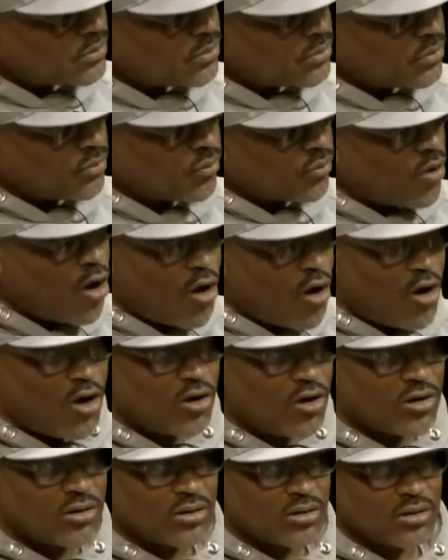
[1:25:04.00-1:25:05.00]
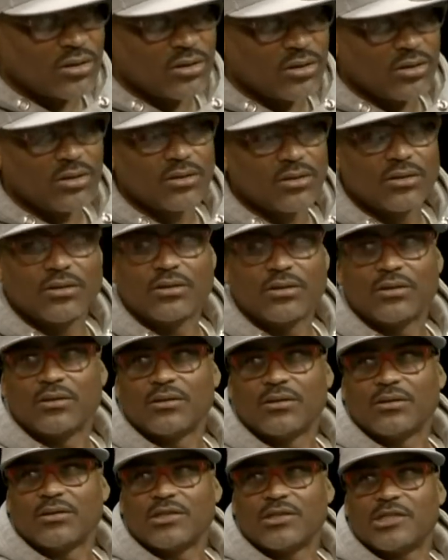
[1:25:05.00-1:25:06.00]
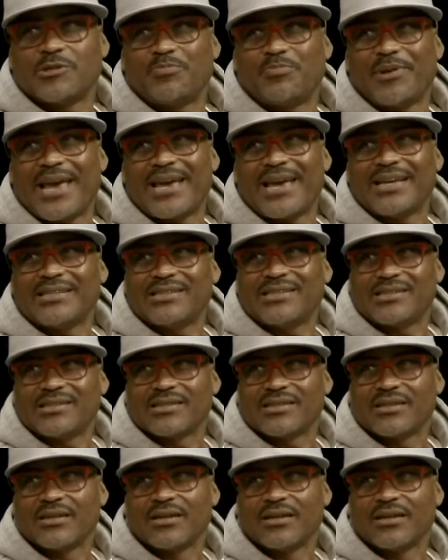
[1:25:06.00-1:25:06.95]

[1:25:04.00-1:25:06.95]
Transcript: Wrong. space